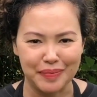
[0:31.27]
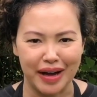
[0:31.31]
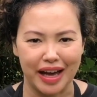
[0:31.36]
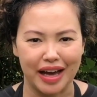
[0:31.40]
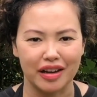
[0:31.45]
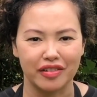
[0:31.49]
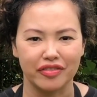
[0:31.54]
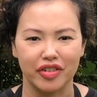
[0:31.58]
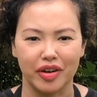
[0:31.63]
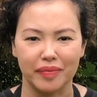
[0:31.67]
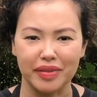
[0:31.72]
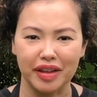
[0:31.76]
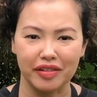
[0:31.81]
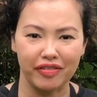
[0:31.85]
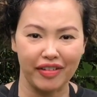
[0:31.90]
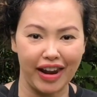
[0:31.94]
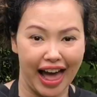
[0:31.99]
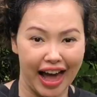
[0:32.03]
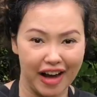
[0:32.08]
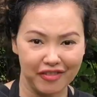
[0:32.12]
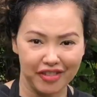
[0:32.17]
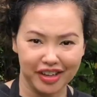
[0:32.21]
but from the
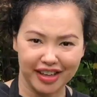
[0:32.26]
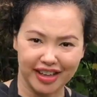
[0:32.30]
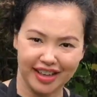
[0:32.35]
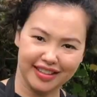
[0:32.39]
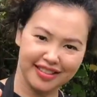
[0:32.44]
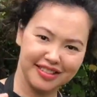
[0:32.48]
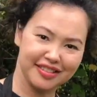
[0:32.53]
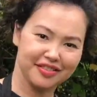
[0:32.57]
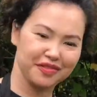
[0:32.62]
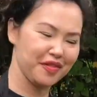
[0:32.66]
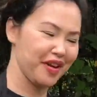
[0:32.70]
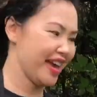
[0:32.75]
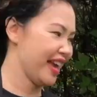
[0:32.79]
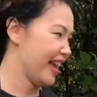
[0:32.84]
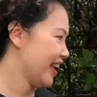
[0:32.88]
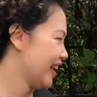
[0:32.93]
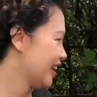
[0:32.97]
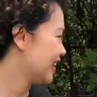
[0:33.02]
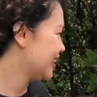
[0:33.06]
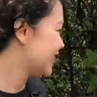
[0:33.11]
flower, this way.